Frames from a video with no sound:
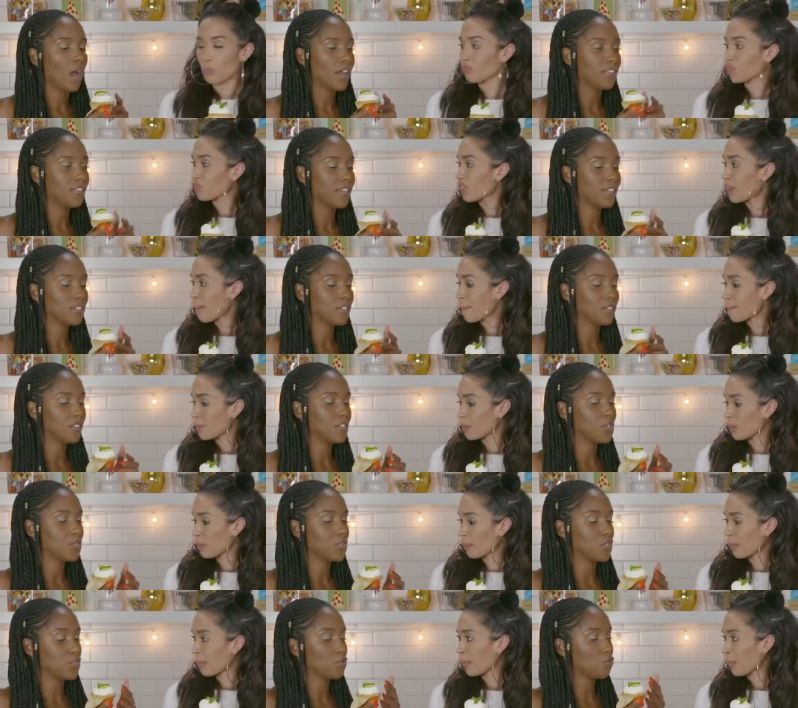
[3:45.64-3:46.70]
Speaker 1: I think Delish
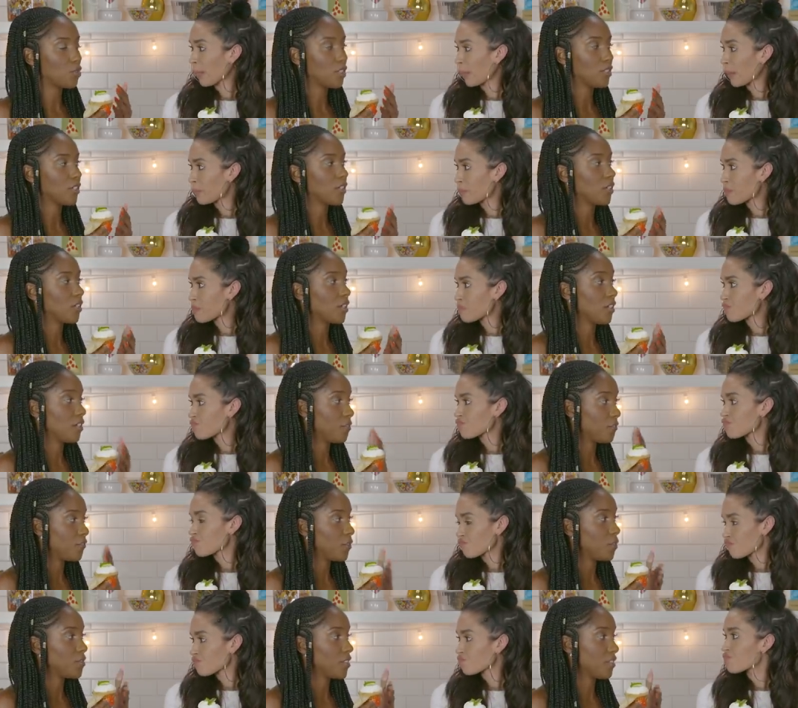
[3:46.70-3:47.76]
is really good at
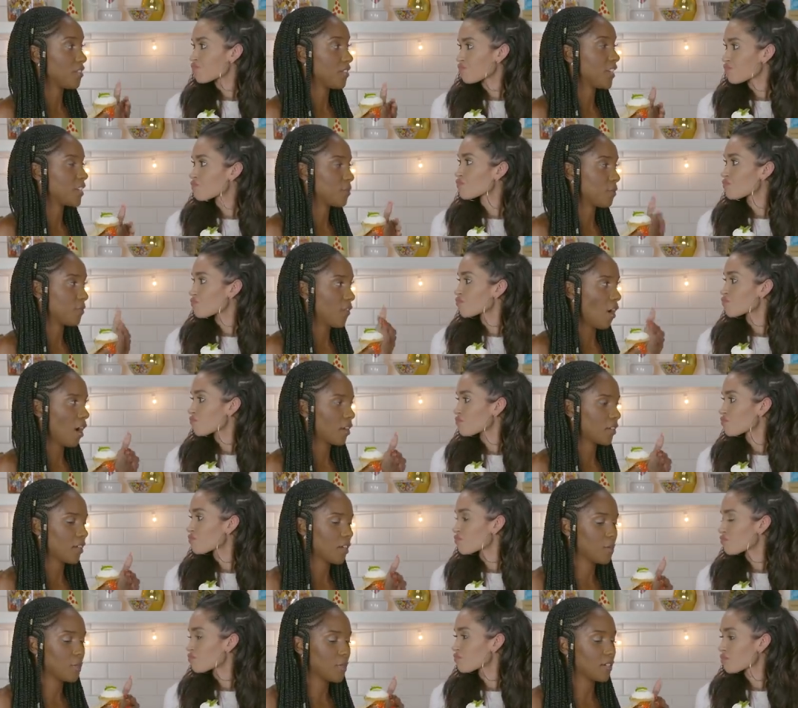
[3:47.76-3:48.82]
infusing things with
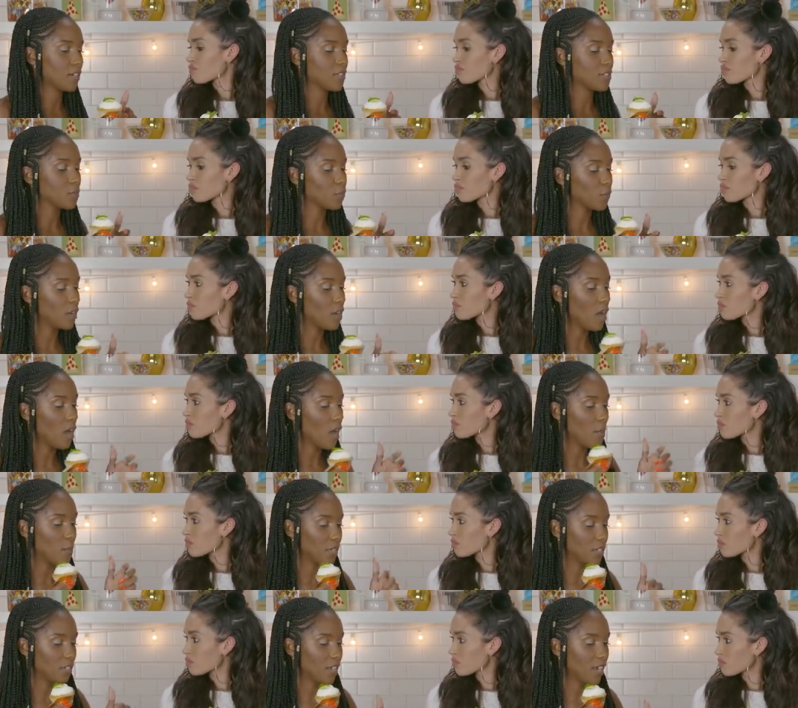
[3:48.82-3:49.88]
vodka because when
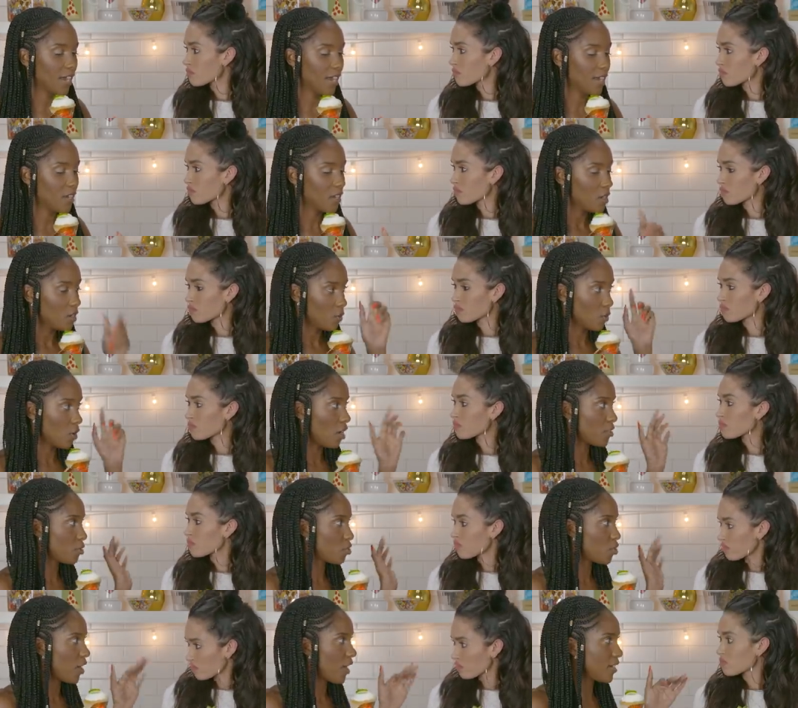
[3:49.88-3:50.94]
Emil and I were
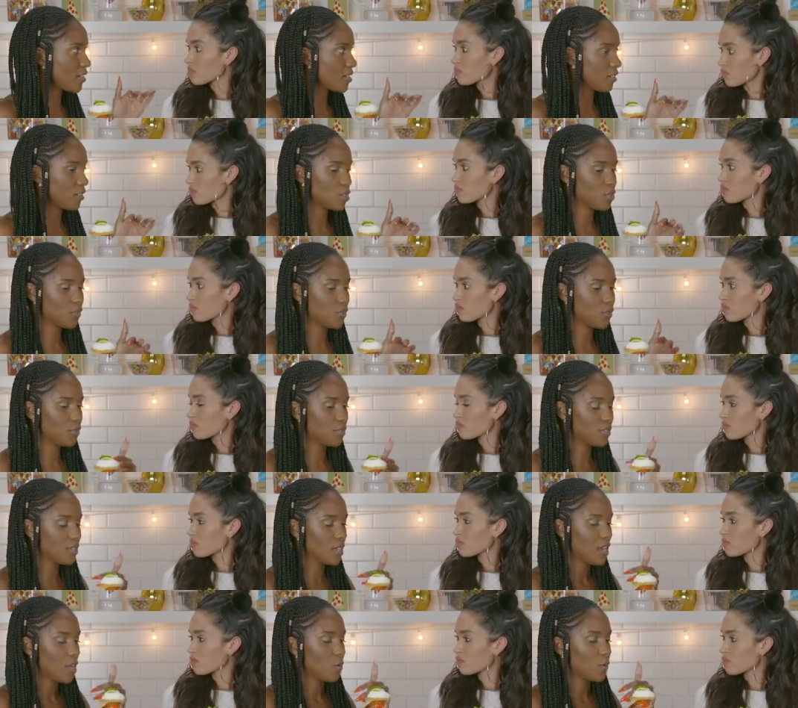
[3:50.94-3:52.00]
also trying Delish
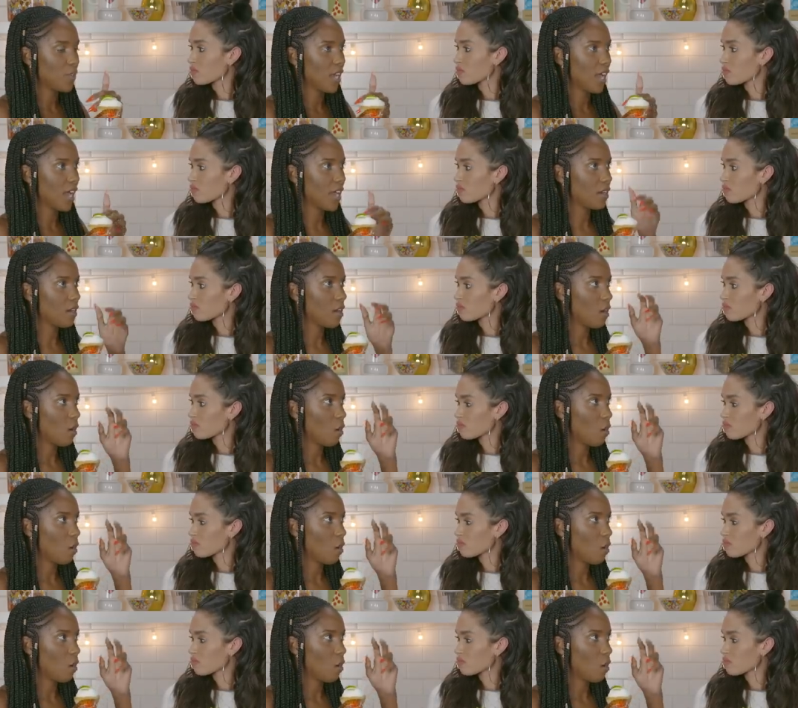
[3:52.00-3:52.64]
foods, we had